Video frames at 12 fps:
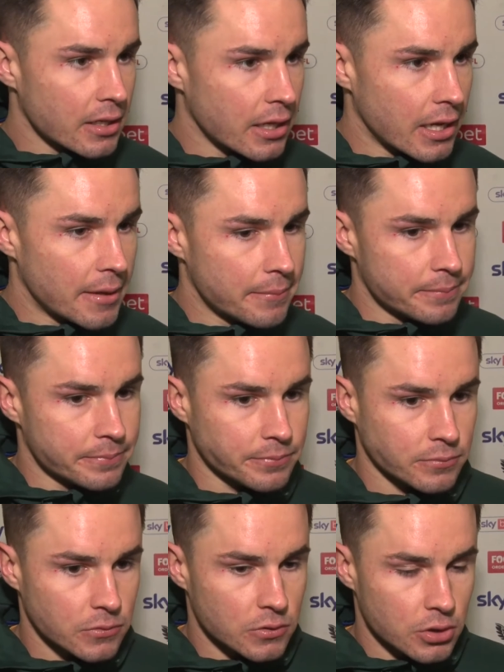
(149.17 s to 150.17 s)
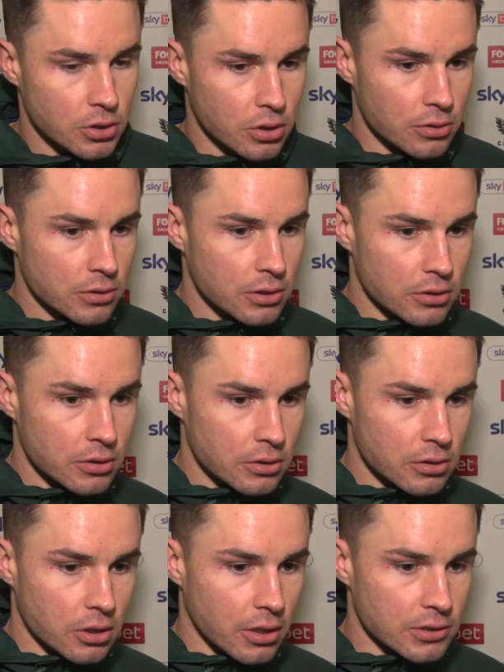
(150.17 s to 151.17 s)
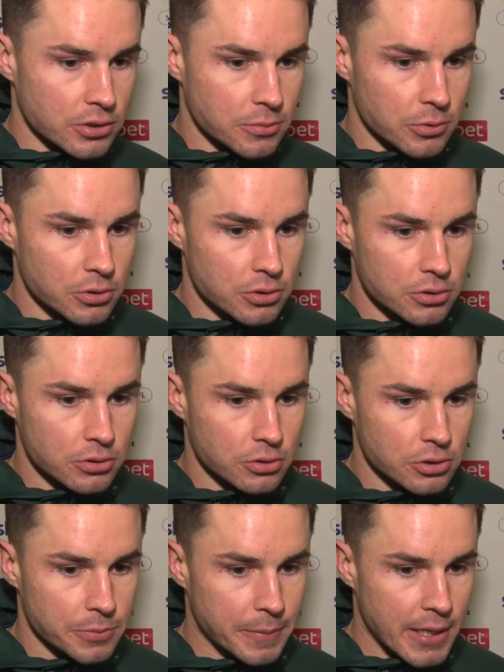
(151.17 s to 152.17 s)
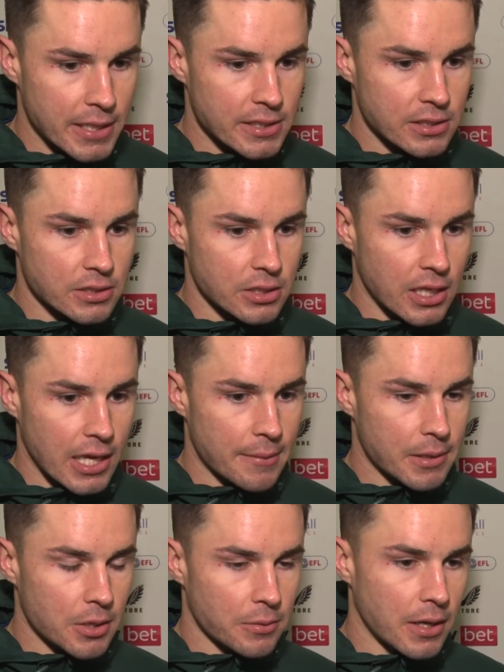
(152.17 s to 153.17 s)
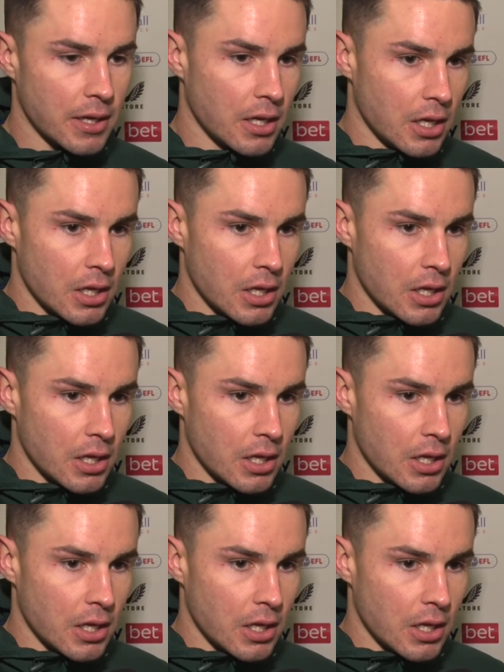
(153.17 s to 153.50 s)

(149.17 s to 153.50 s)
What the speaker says: They got in some good spaces, and they came into it.